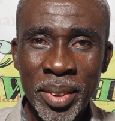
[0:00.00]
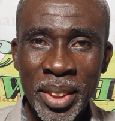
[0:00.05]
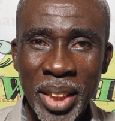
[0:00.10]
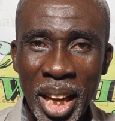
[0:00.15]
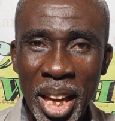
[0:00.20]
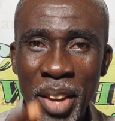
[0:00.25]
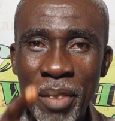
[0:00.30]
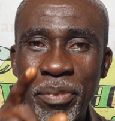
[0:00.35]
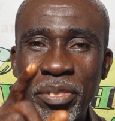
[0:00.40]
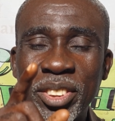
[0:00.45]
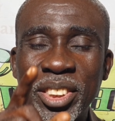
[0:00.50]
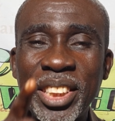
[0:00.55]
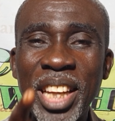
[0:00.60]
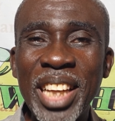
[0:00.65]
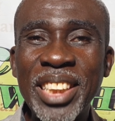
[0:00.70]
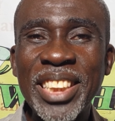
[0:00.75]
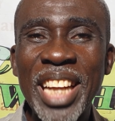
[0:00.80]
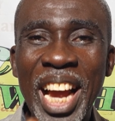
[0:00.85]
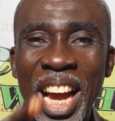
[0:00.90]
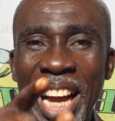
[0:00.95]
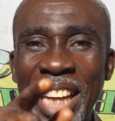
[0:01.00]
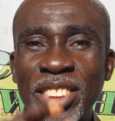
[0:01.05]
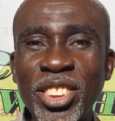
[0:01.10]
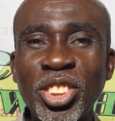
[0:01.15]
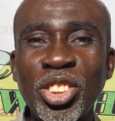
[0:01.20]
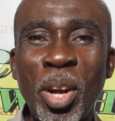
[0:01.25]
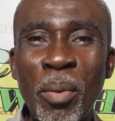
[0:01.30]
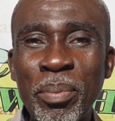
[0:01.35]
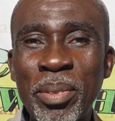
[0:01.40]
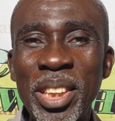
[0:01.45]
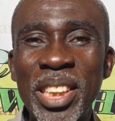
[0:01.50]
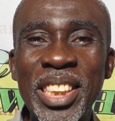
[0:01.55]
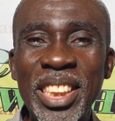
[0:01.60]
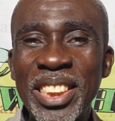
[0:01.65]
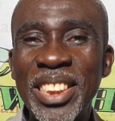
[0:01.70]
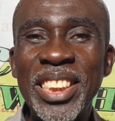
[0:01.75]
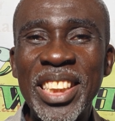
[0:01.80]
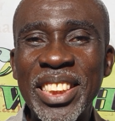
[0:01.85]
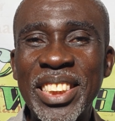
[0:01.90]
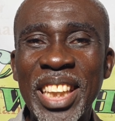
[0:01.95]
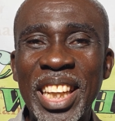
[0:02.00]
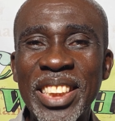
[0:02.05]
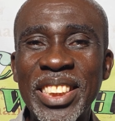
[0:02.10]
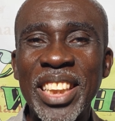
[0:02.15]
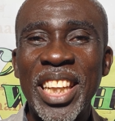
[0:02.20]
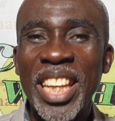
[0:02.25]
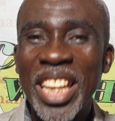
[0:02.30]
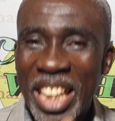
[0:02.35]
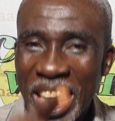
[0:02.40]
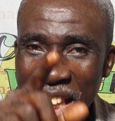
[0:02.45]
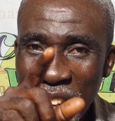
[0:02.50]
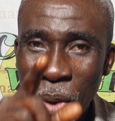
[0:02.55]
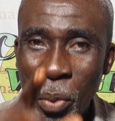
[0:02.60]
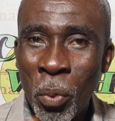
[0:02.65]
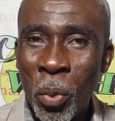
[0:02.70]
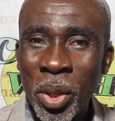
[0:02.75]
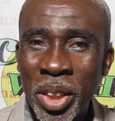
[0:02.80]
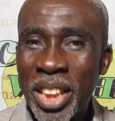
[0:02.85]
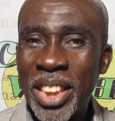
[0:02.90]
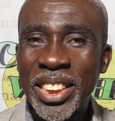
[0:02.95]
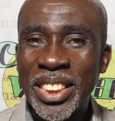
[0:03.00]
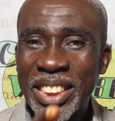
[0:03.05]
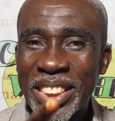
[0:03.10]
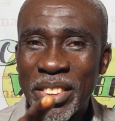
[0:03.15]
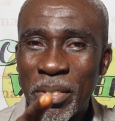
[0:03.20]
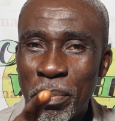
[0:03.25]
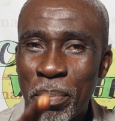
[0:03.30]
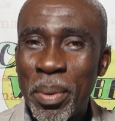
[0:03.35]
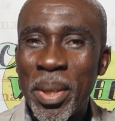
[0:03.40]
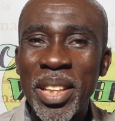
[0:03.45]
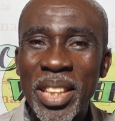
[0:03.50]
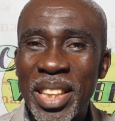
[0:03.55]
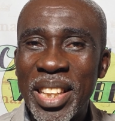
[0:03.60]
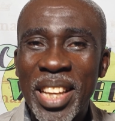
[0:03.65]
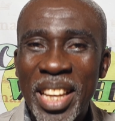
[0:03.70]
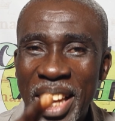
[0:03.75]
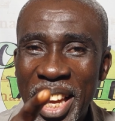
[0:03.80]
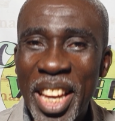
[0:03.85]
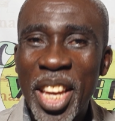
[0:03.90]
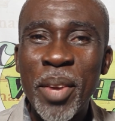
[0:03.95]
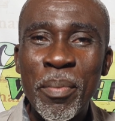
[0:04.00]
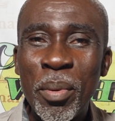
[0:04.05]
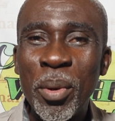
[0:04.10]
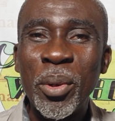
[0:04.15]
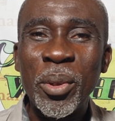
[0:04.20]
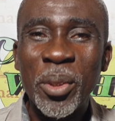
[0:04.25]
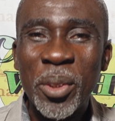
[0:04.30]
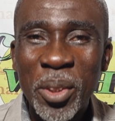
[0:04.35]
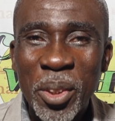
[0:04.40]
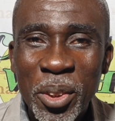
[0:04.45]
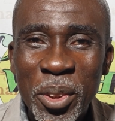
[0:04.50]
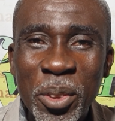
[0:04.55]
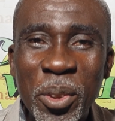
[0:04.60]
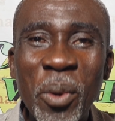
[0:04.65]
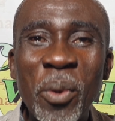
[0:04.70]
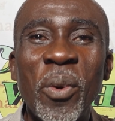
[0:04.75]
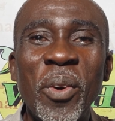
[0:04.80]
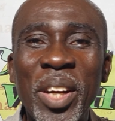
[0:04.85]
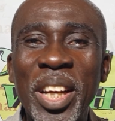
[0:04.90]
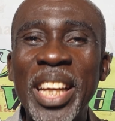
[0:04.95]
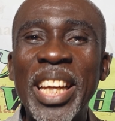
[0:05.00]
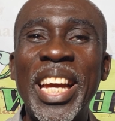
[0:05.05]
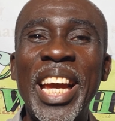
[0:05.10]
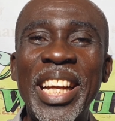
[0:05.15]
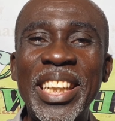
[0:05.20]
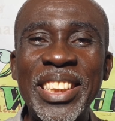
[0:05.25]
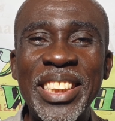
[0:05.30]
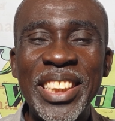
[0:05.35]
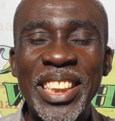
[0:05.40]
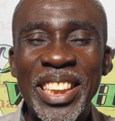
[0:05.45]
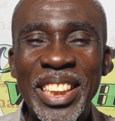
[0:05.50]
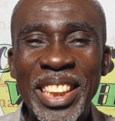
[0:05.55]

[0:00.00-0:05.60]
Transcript: If Satan has something in Jesus, he wouldn't be able to get